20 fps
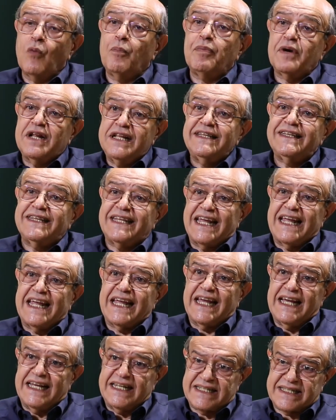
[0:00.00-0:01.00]

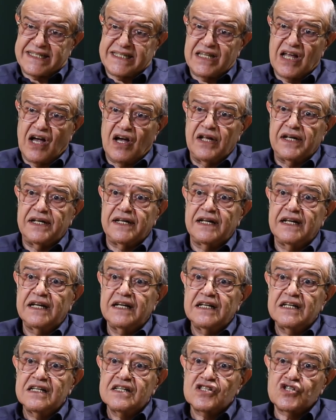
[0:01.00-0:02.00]
printing is done
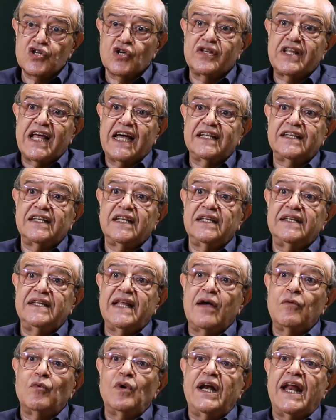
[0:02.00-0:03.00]
so that
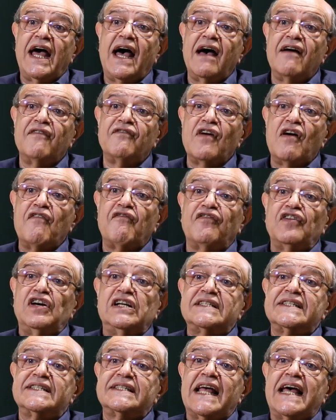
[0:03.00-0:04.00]
they will have a
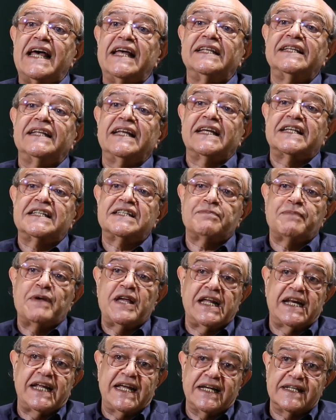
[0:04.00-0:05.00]
first-hand
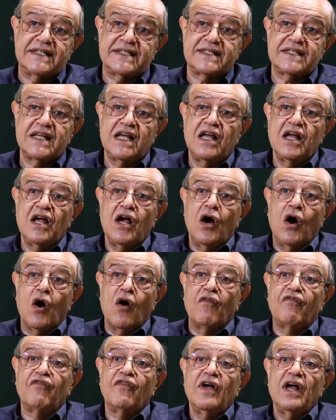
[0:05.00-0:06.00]
experience
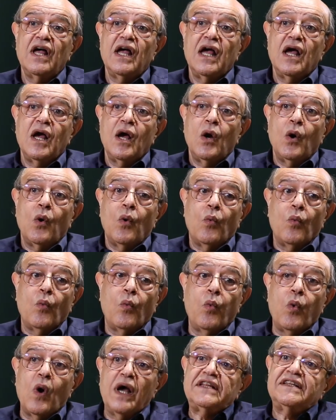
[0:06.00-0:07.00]
of
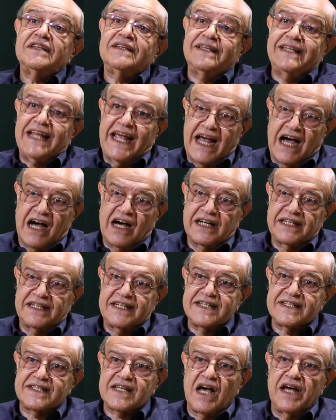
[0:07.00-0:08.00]
what they are
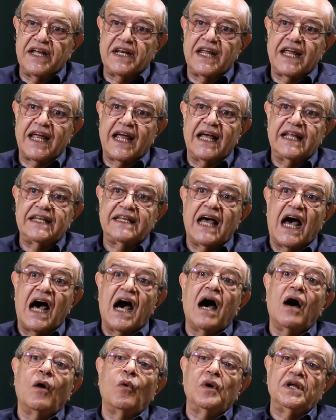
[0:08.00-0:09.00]
designing and
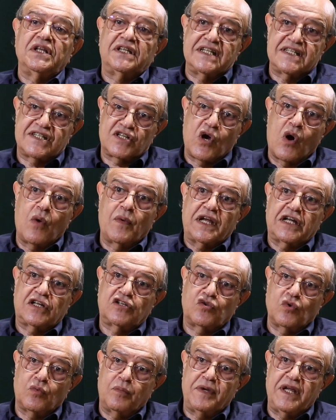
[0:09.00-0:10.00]
how it is going
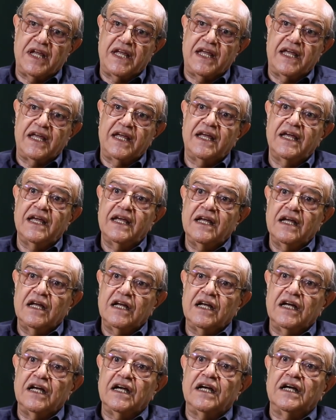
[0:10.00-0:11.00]
to be,
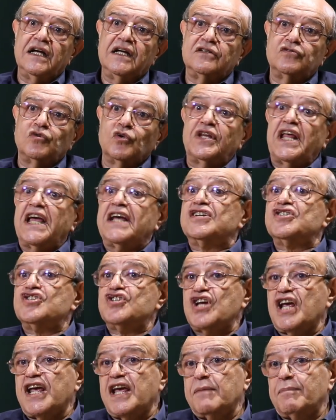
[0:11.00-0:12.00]
to take
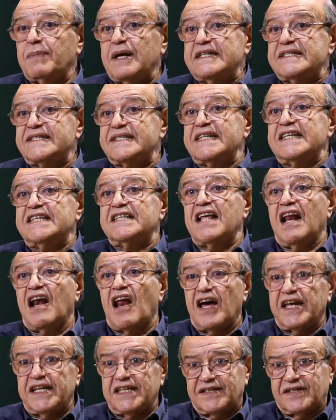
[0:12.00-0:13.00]
shape and see the
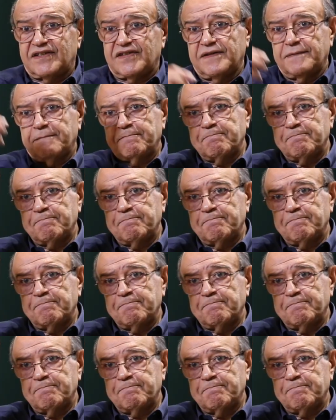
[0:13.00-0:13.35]
light.